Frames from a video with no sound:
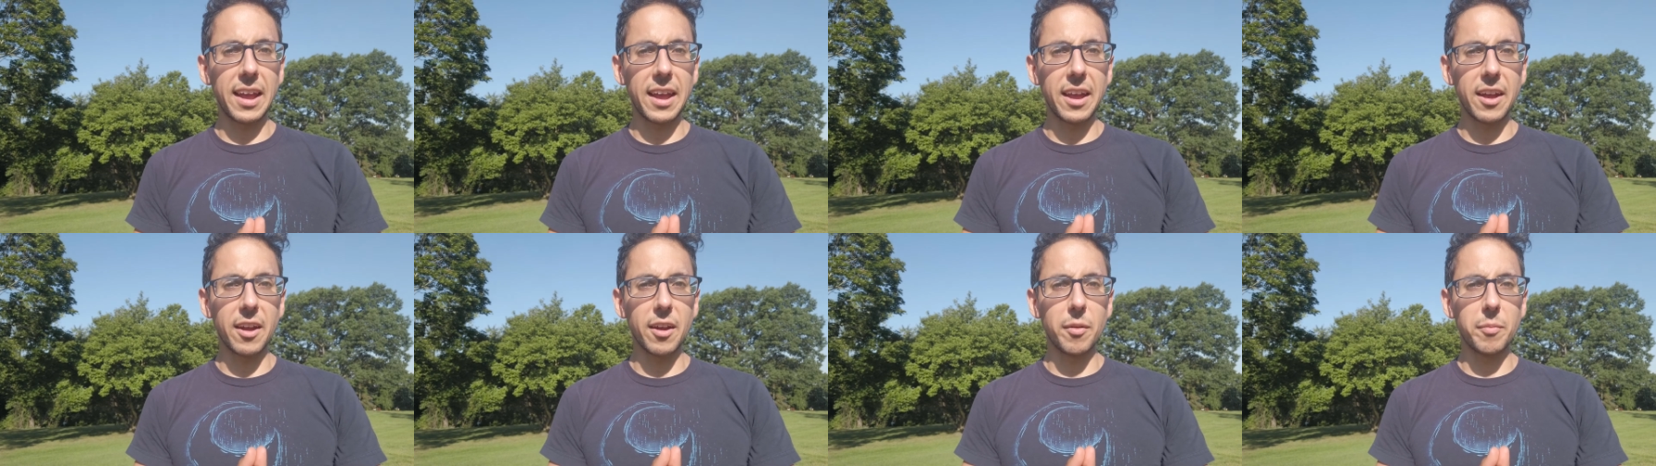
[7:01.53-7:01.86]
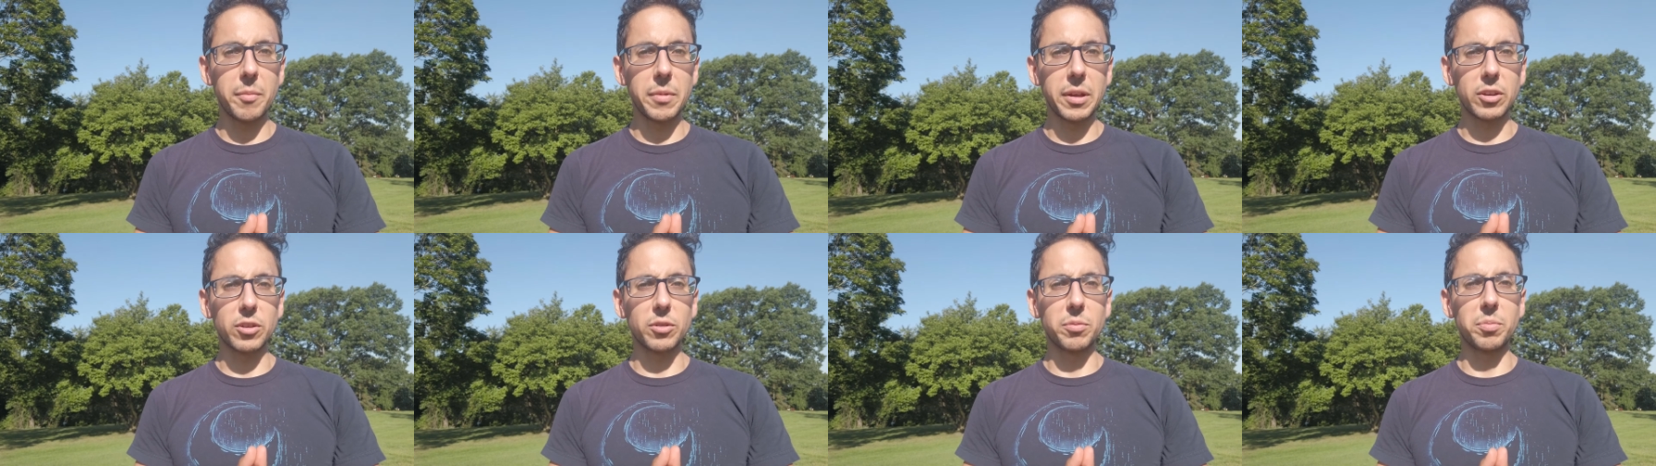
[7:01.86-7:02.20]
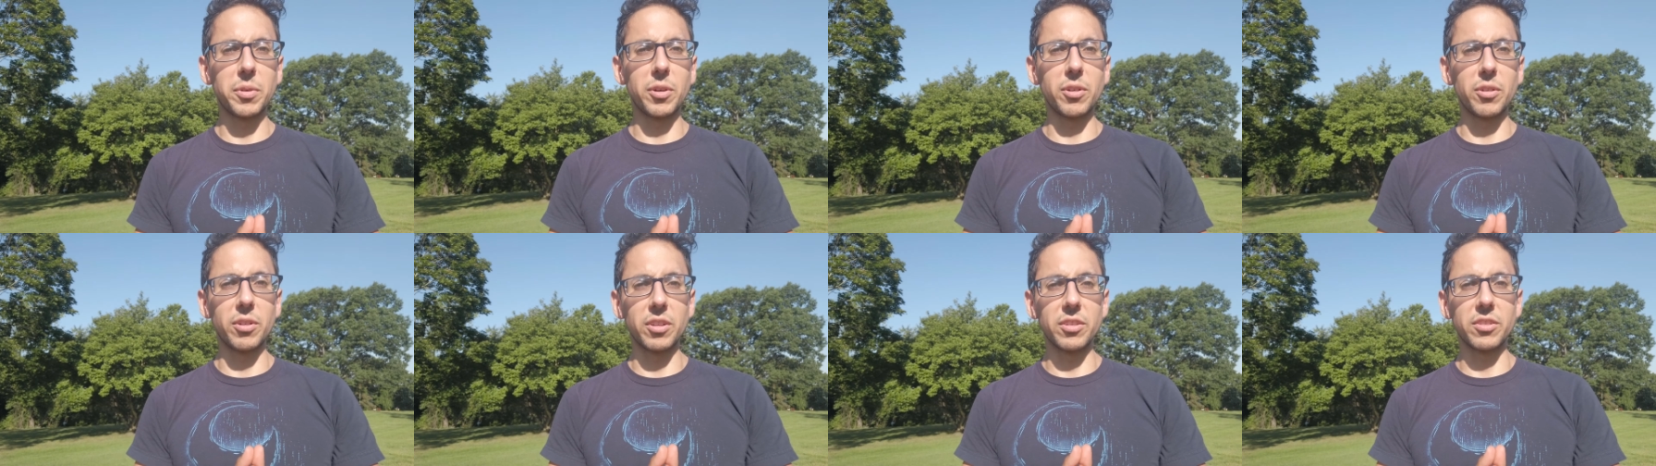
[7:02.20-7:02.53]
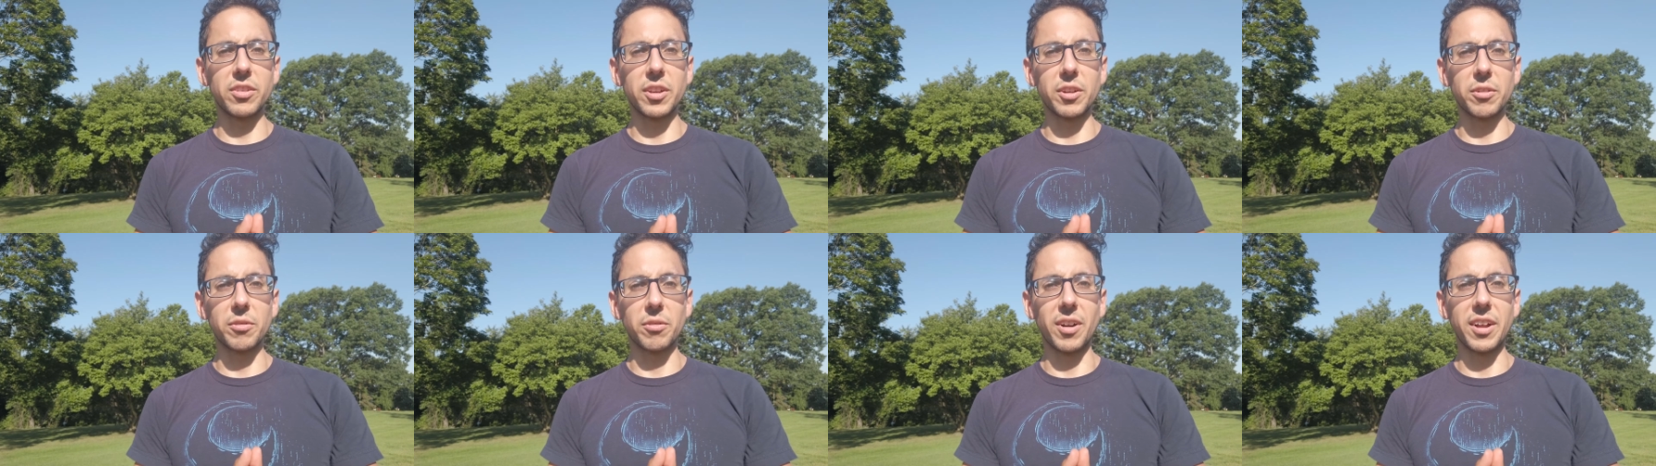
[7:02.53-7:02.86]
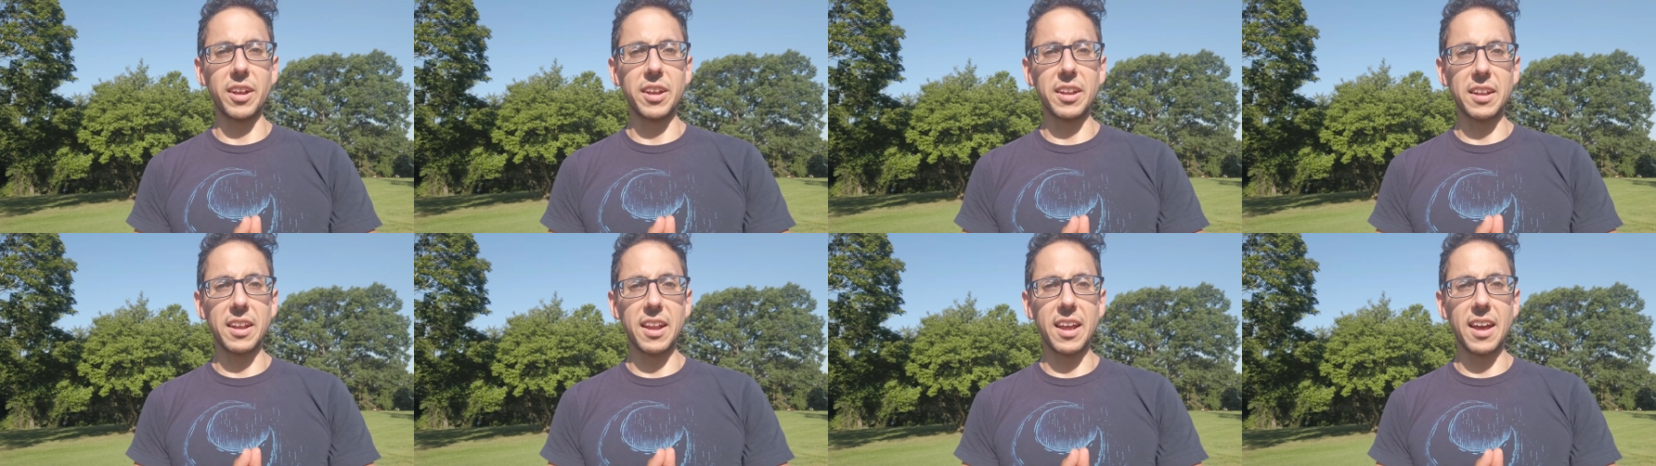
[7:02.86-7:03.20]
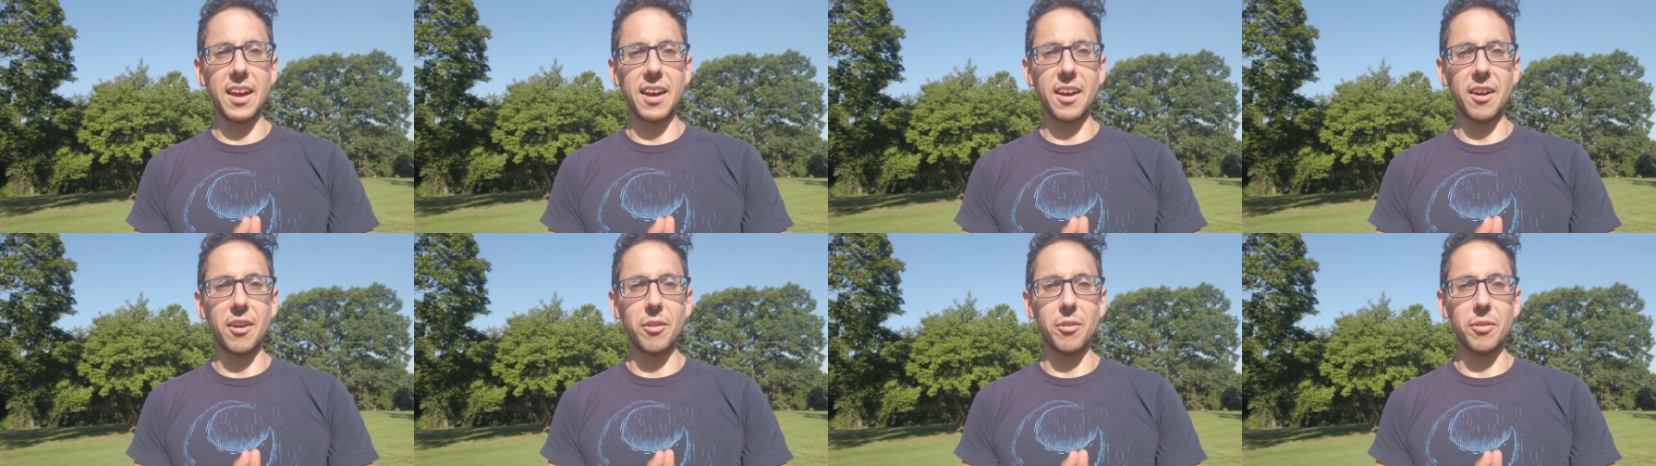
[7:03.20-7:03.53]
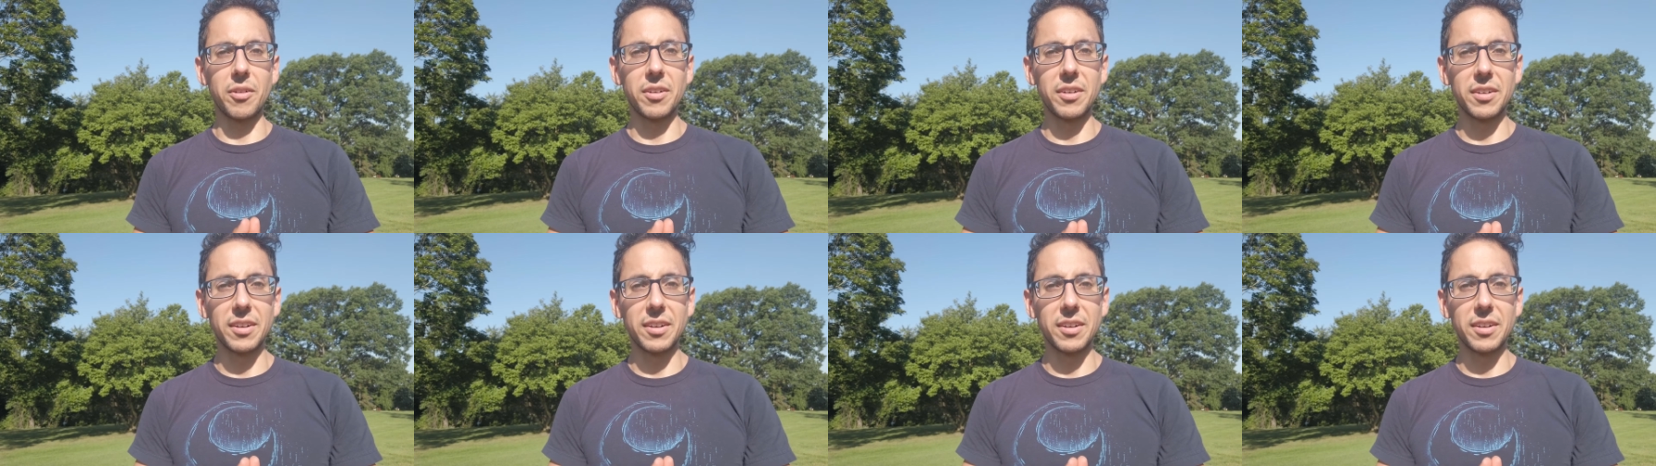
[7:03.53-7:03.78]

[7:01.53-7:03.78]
am experiencing right now.